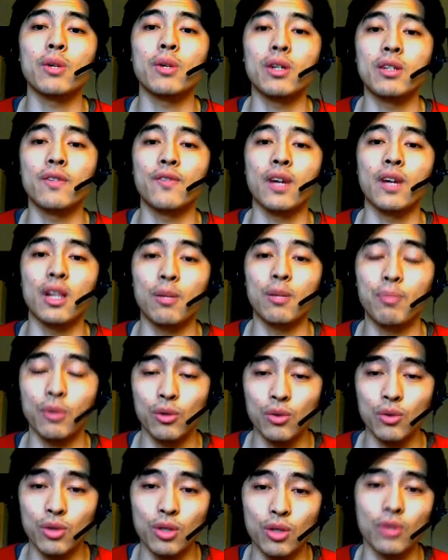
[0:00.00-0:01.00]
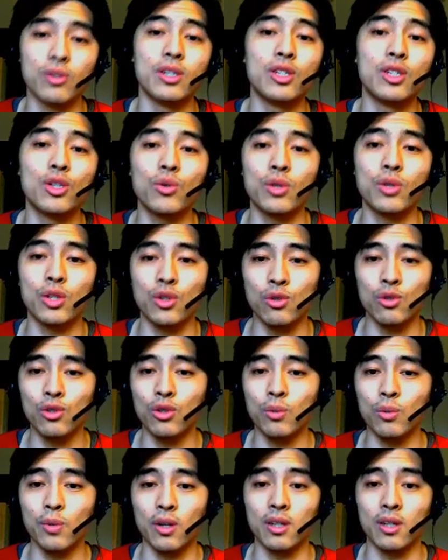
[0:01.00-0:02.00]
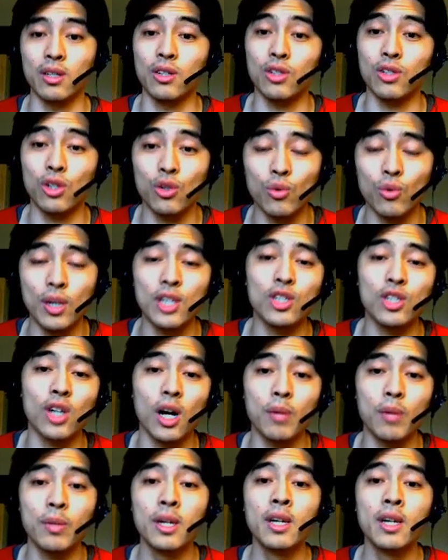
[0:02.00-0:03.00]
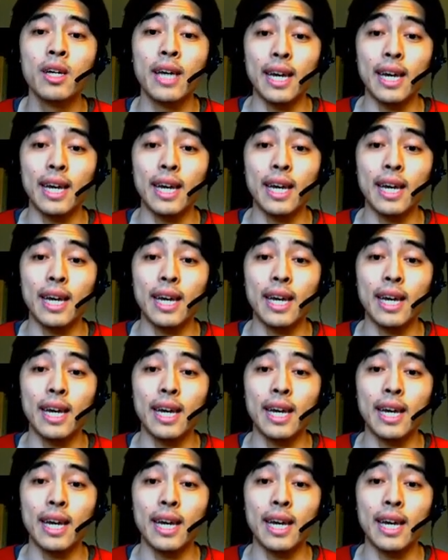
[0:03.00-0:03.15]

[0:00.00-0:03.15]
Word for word: a developer who turned into a YouTuber and does a great job